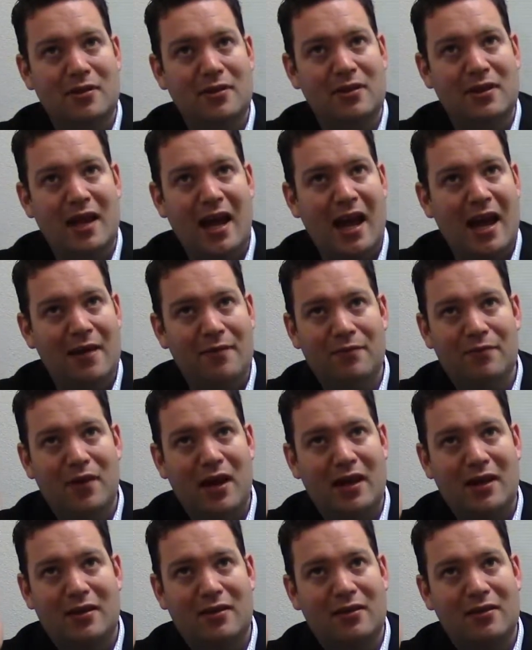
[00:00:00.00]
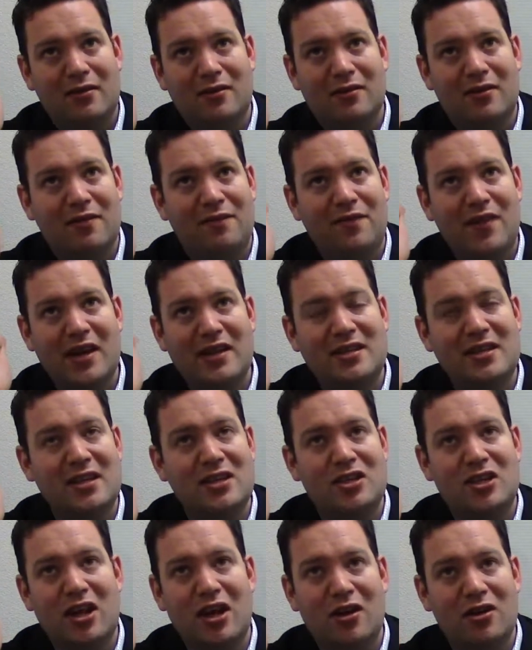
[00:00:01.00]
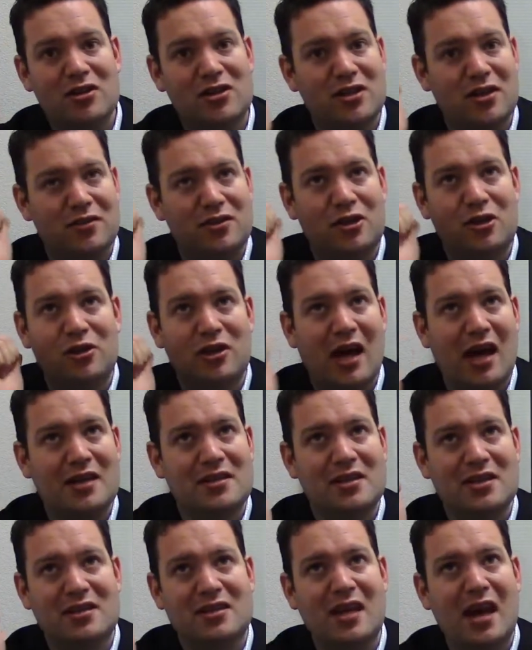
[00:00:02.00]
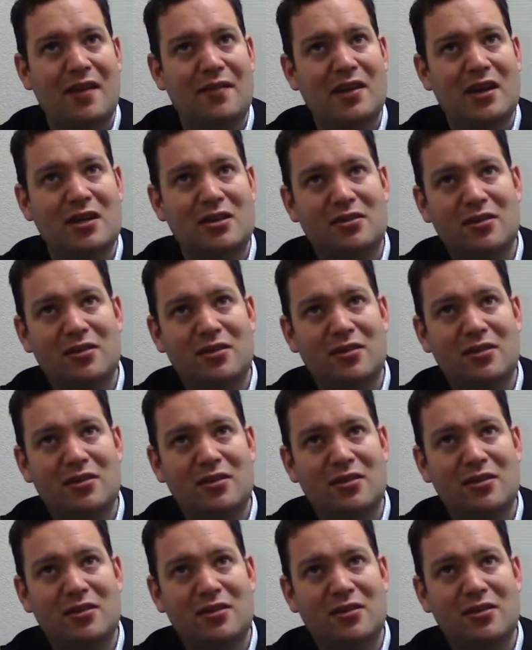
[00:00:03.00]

they have like the vintage years of 2007,